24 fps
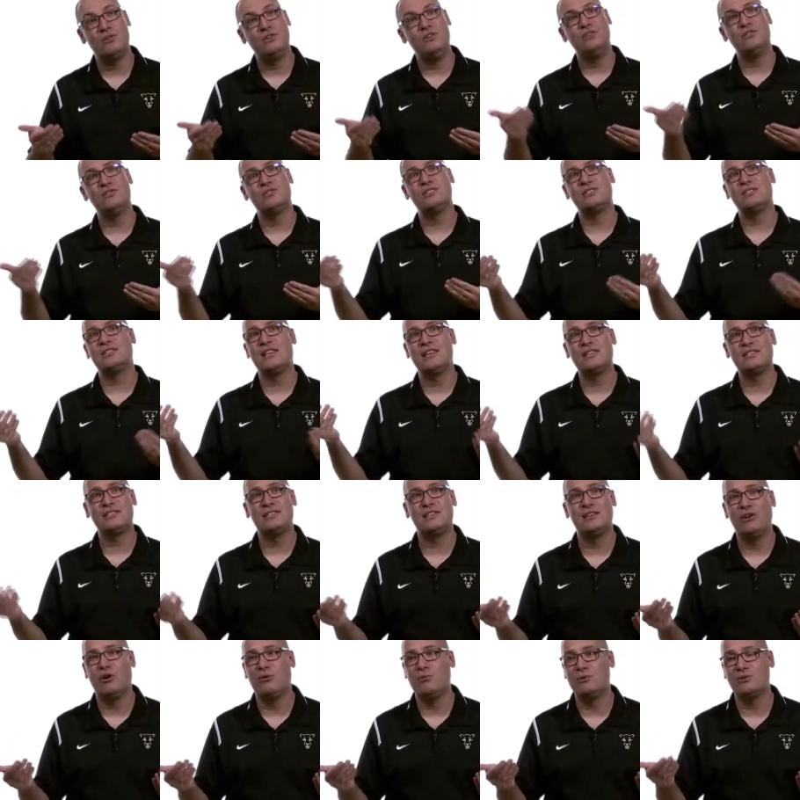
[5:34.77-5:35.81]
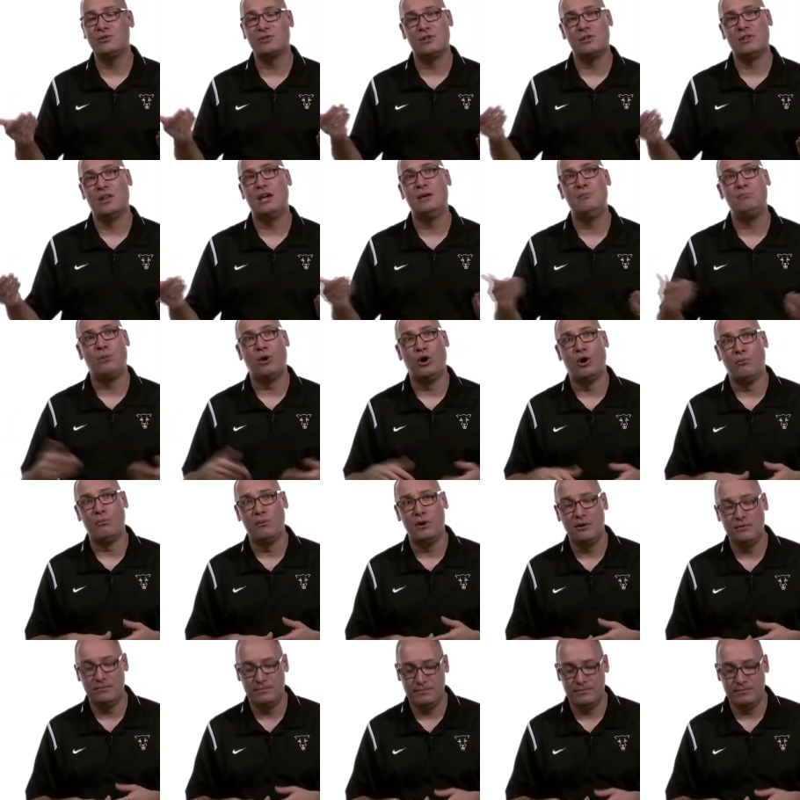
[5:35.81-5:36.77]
it uses less than almost a light bulb.